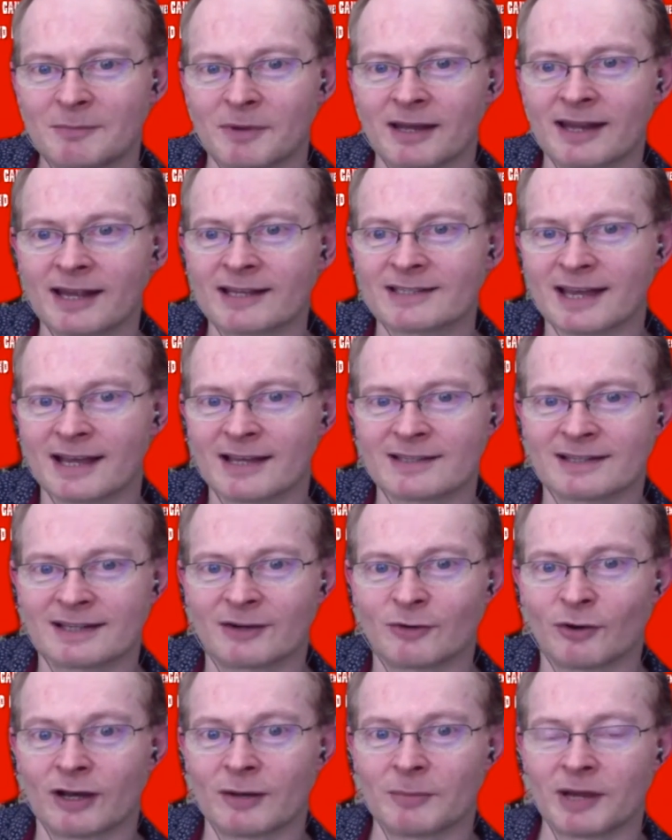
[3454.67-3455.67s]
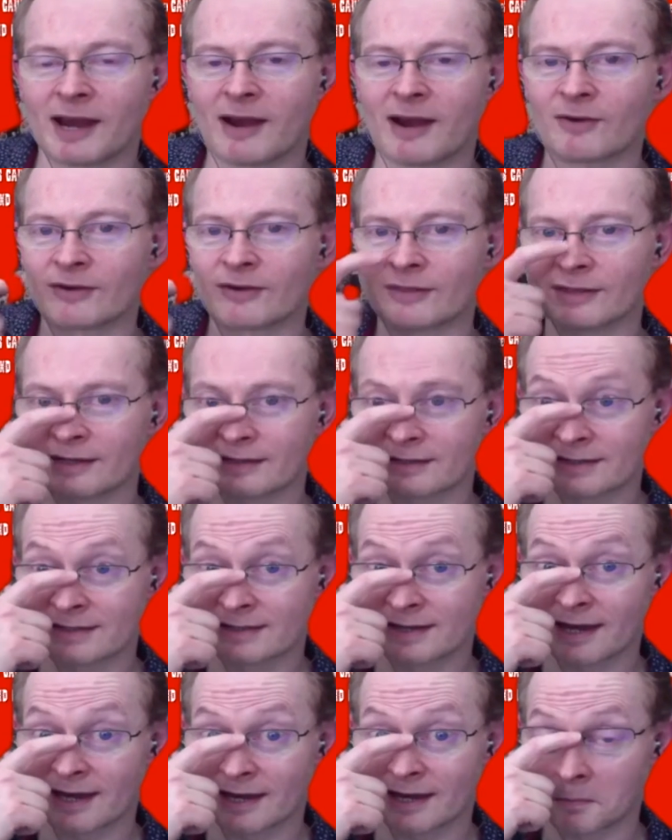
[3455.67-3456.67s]
And that sounds an incredibly arrogant thing to
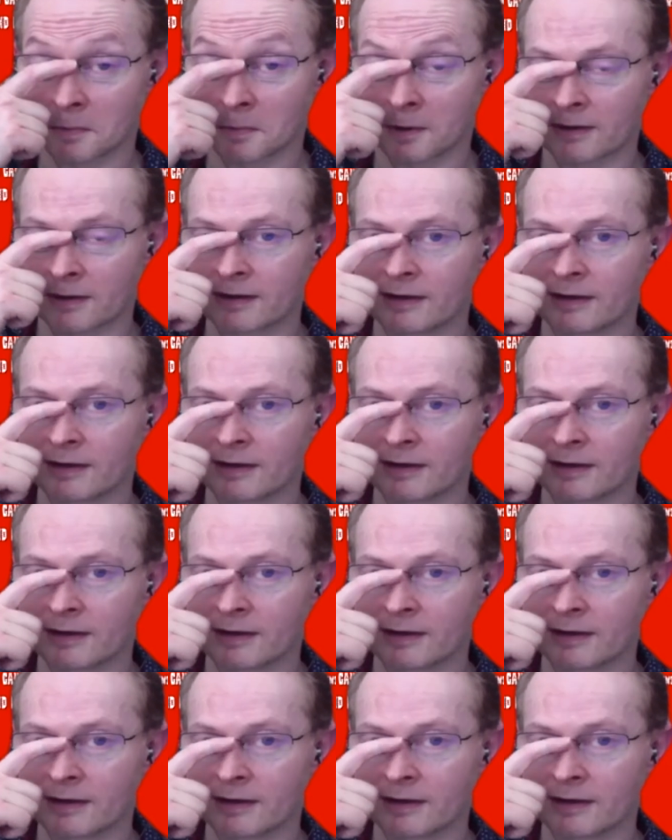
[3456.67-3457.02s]
say, but